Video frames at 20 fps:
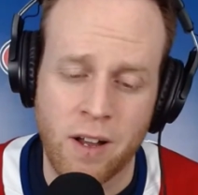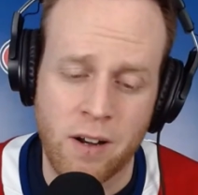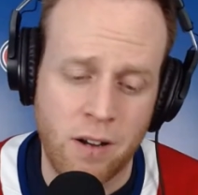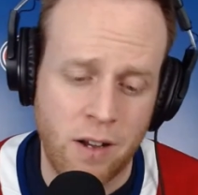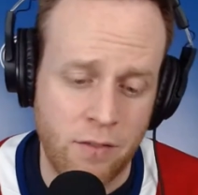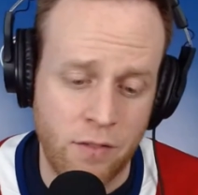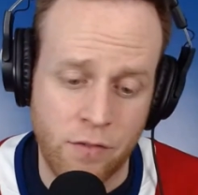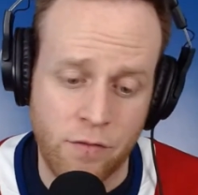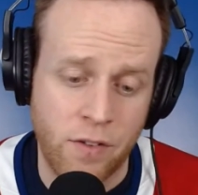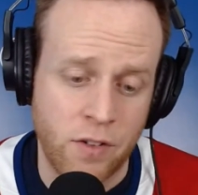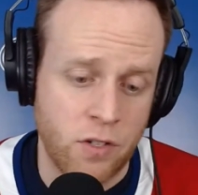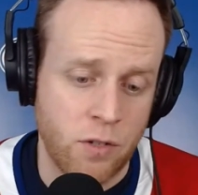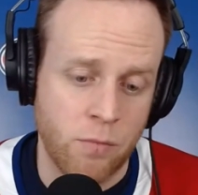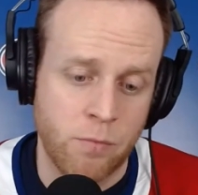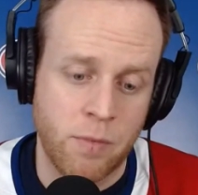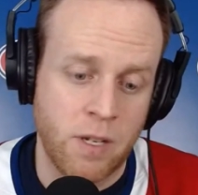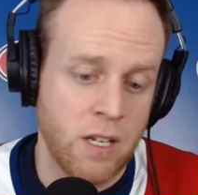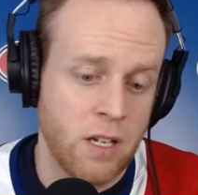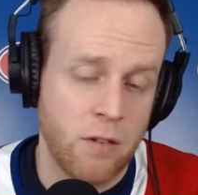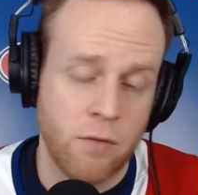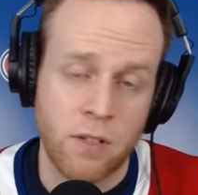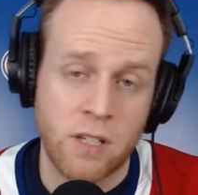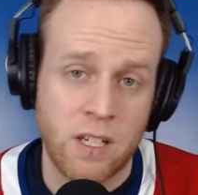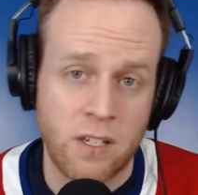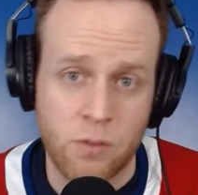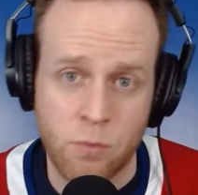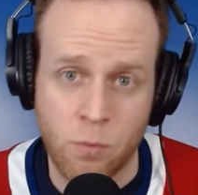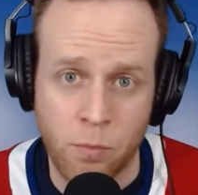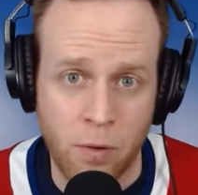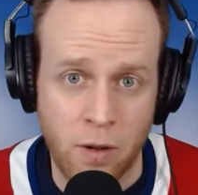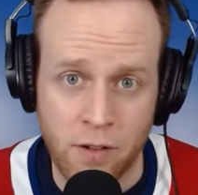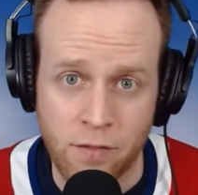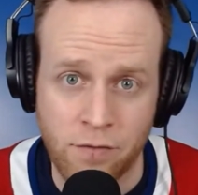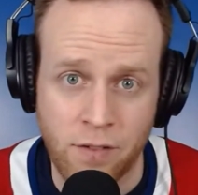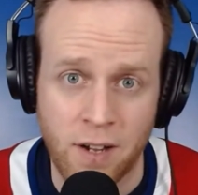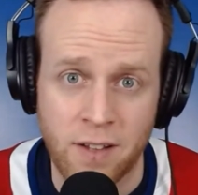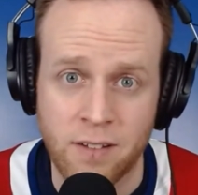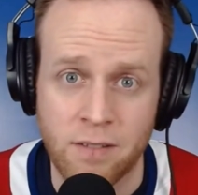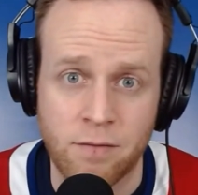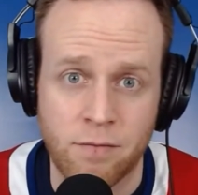I don't have official media release. We'll probably
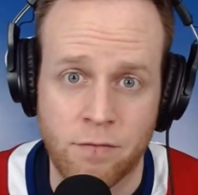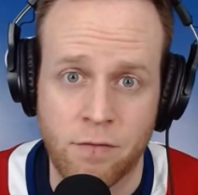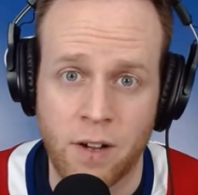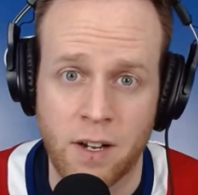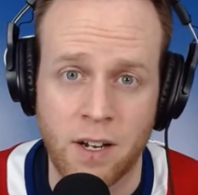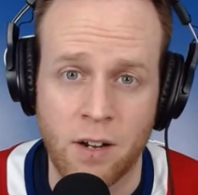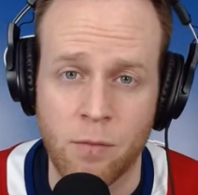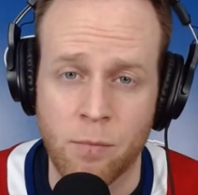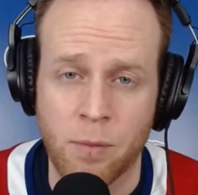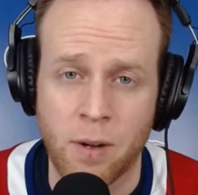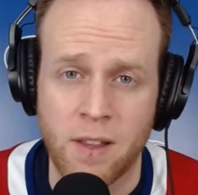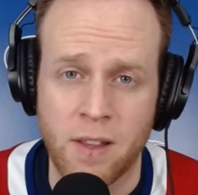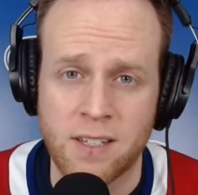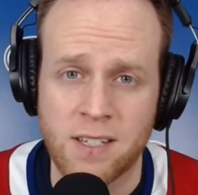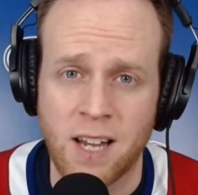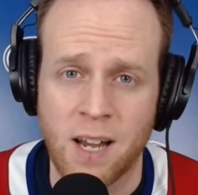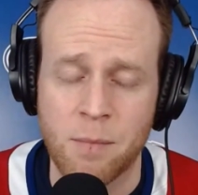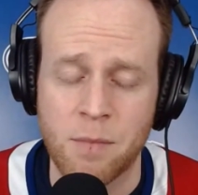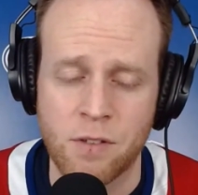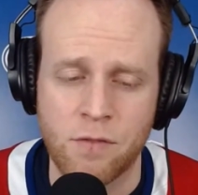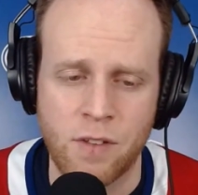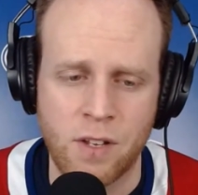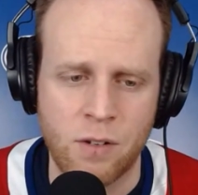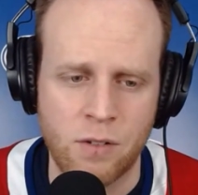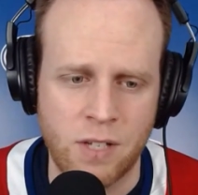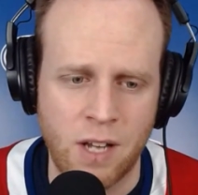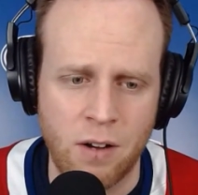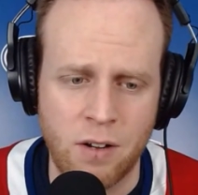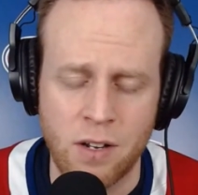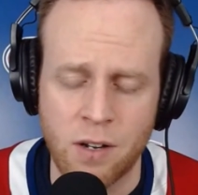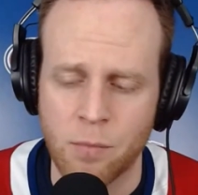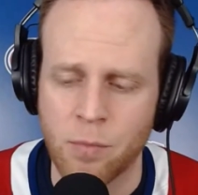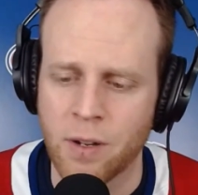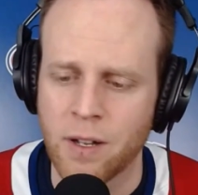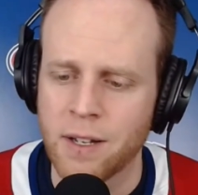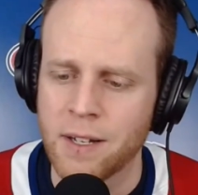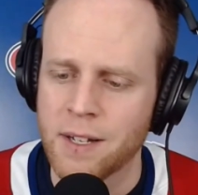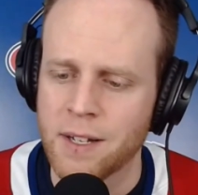find out by the time this video's out here, but